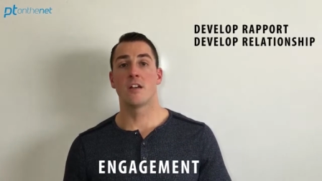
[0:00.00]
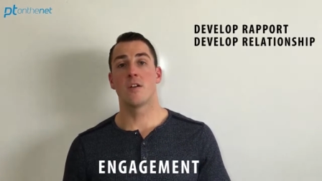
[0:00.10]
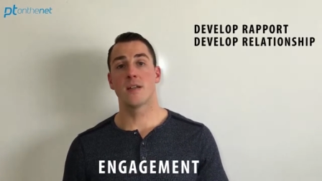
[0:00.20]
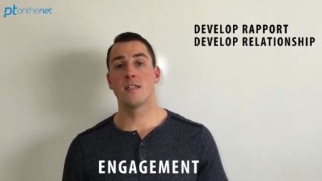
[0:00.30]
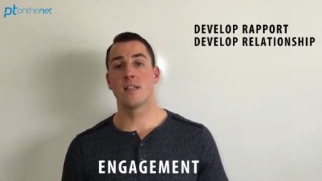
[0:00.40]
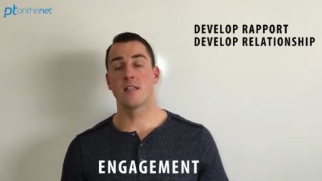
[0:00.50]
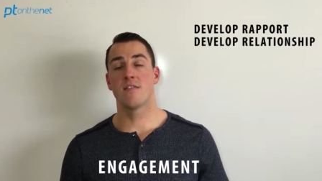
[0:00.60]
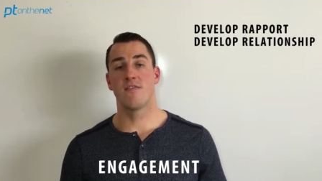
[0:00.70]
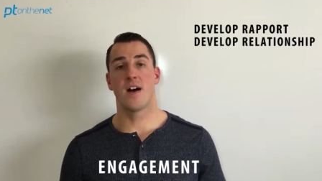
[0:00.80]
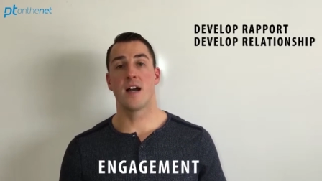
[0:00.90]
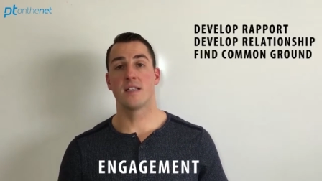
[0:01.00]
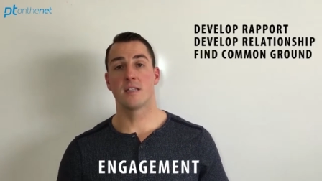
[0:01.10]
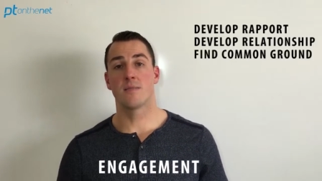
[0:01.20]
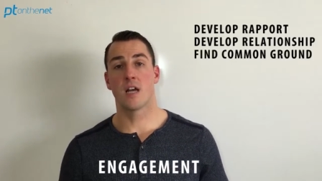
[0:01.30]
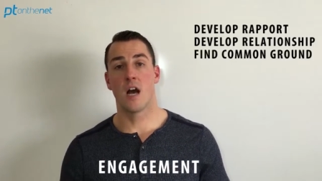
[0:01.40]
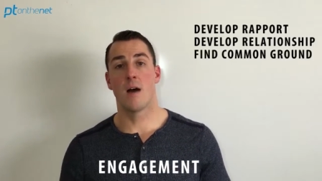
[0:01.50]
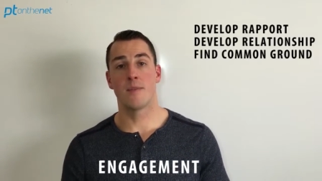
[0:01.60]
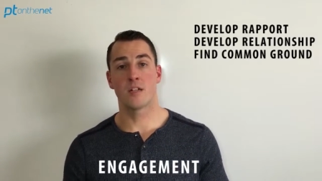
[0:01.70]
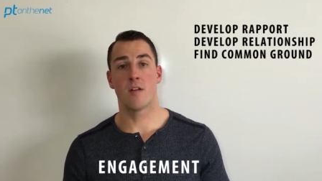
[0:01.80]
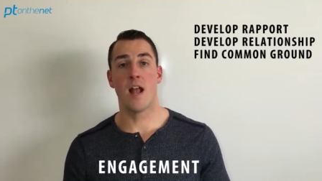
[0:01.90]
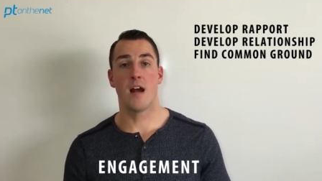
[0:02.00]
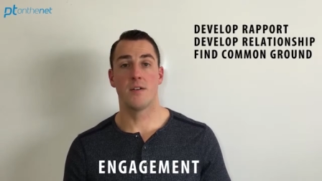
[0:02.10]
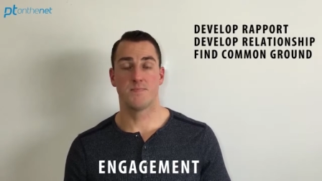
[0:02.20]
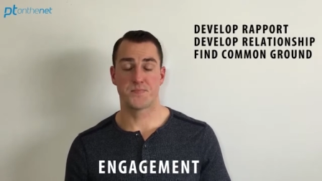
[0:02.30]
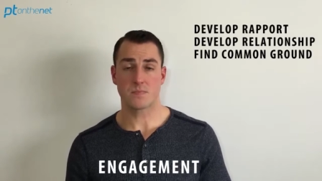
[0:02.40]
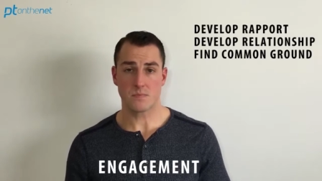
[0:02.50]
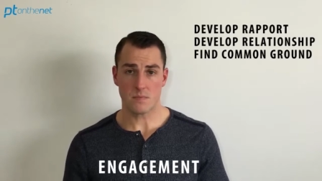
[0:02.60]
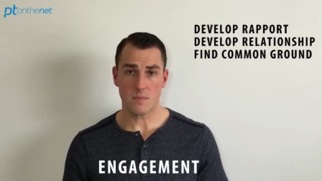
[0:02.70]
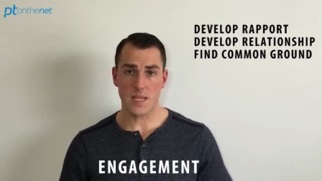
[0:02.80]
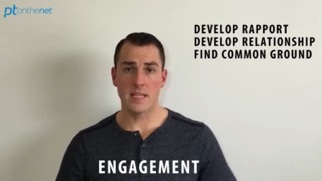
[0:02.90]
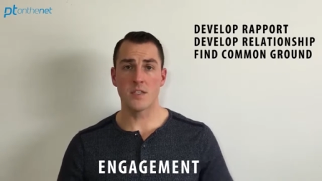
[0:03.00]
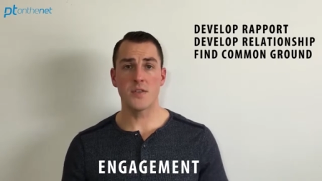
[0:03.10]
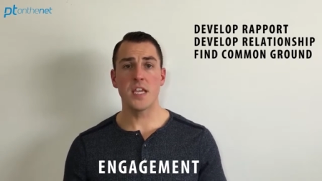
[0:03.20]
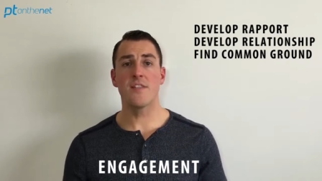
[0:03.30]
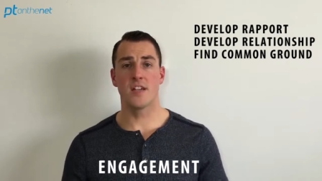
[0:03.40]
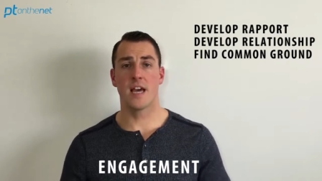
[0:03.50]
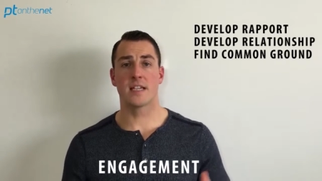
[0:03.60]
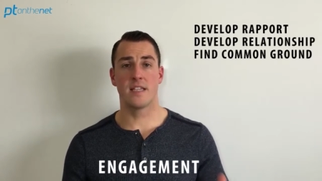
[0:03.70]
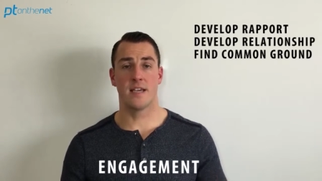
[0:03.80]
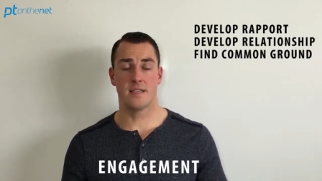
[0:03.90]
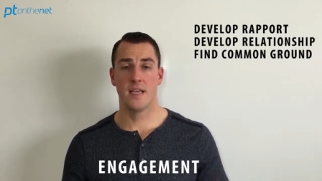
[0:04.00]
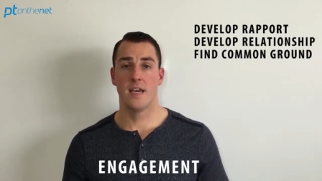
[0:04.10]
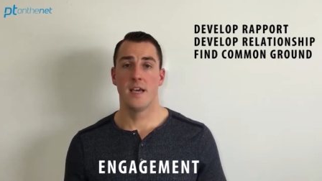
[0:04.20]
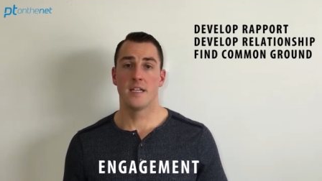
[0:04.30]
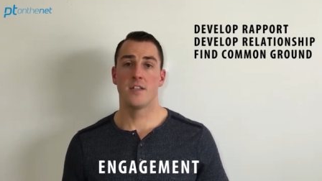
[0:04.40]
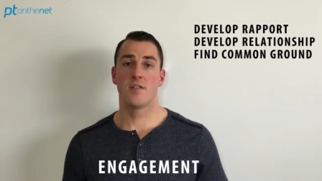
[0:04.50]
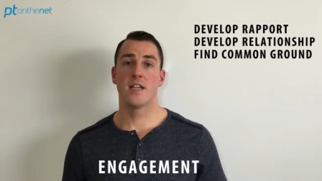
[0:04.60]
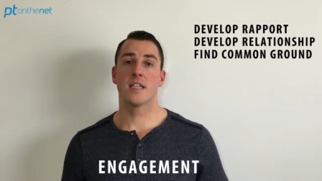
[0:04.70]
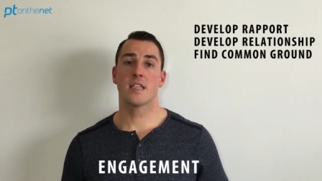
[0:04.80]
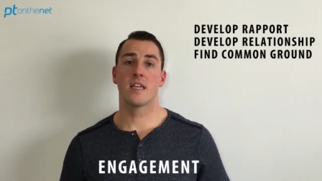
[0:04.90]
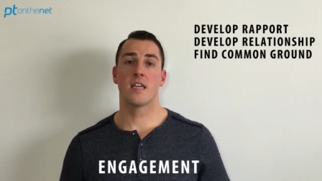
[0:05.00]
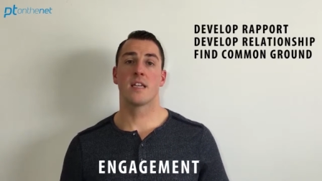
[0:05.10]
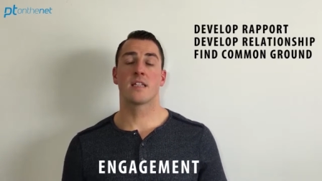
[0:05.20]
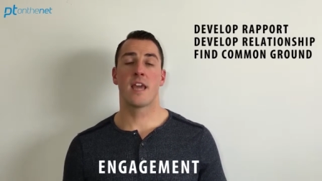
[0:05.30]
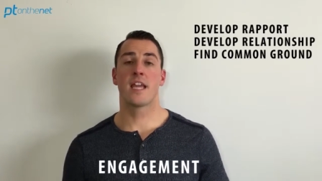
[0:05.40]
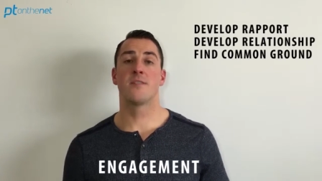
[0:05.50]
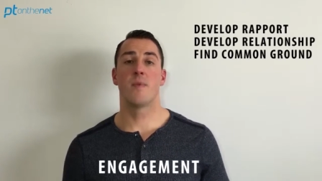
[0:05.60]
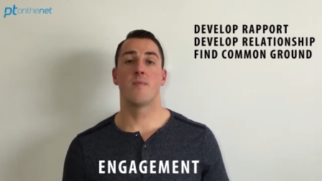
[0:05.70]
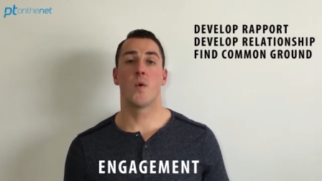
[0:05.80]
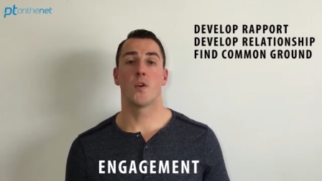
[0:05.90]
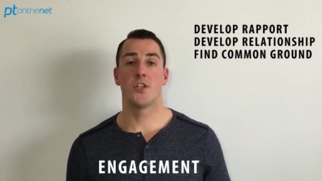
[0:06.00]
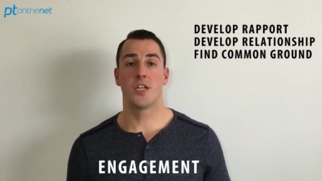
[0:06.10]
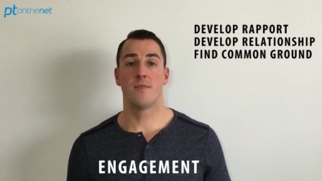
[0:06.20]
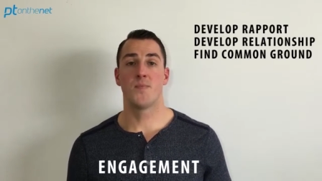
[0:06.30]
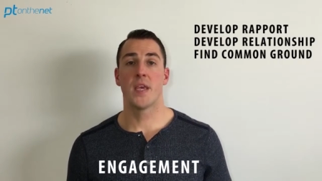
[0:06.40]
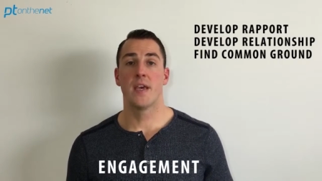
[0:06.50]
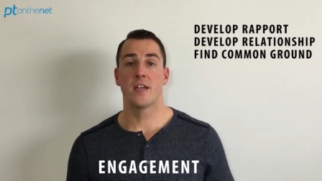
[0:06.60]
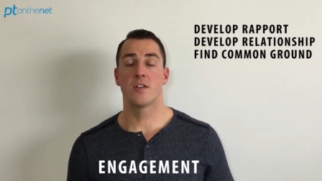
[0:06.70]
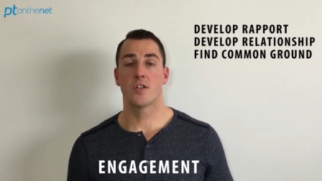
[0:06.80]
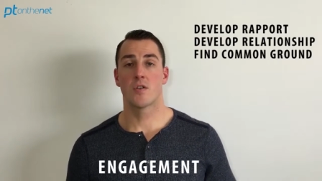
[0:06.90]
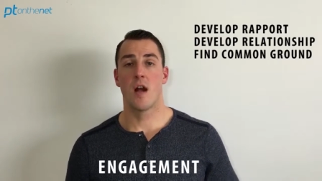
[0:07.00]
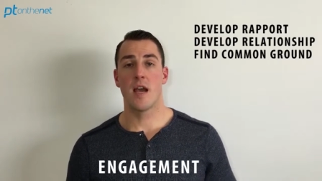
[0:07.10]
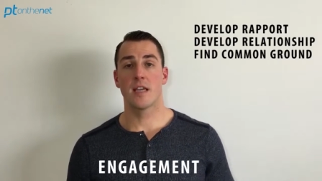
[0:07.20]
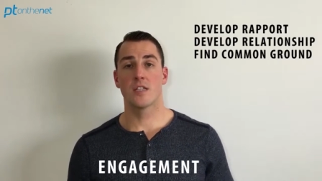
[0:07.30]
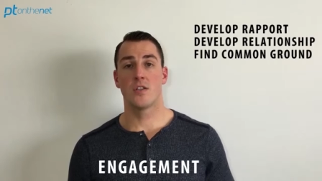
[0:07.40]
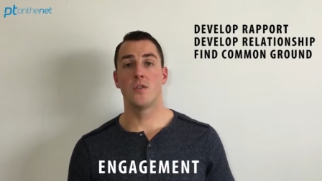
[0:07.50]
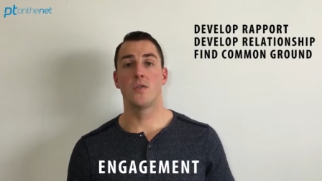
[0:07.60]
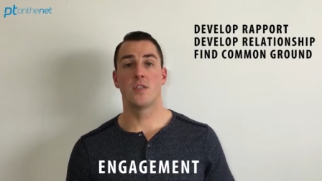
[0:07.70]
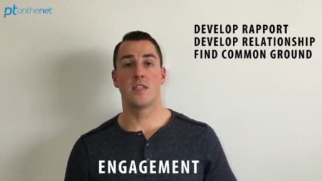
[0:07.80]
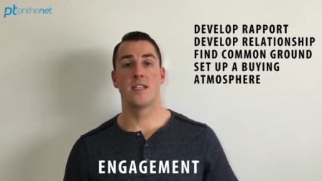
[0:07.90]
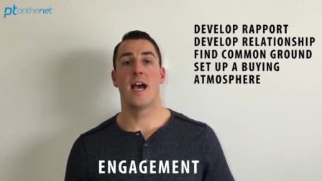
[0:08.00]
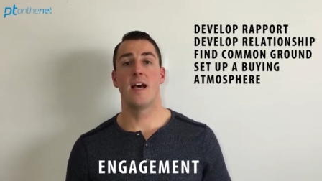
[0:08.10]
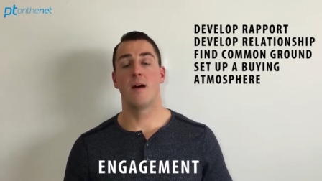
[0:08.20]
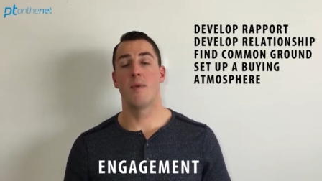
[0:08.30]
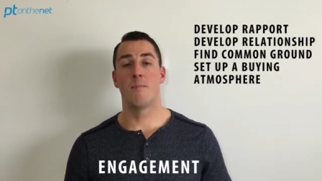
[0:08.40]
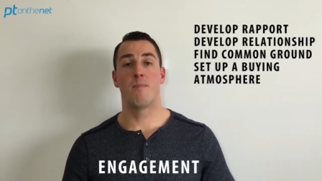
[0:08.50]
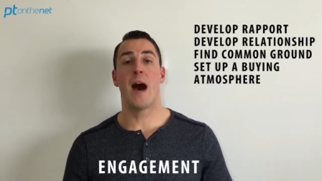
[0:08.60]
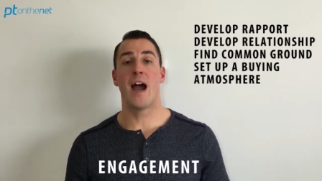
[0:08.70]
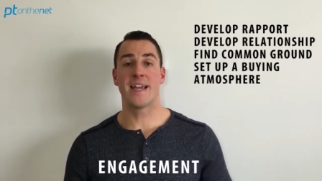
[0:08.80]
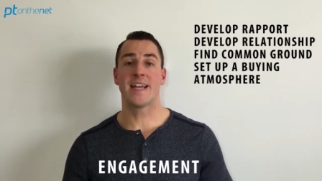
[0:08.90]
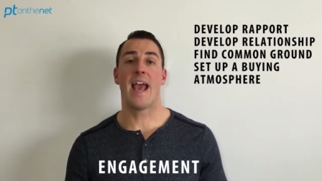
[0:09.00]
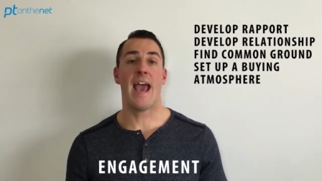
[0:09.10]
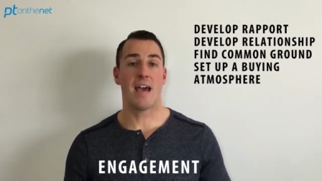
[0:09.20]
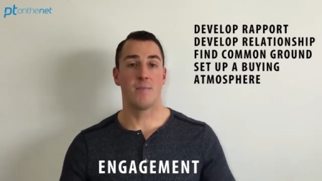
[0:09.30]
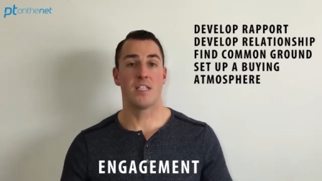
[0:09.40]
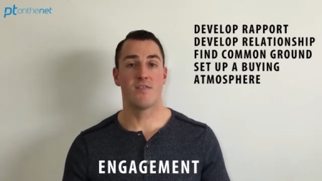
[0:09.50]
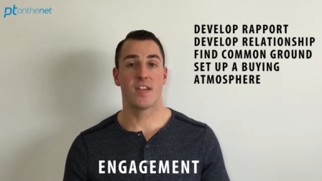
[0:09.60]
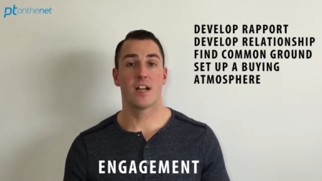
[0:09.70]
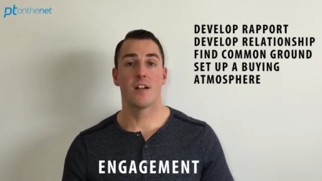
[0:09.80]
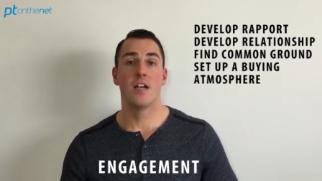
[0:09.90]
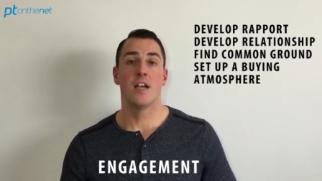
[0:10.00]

You're going to need to find some common ground. And so think of it like this. During the engagement portion, you're trying to set up a buying atmosphere.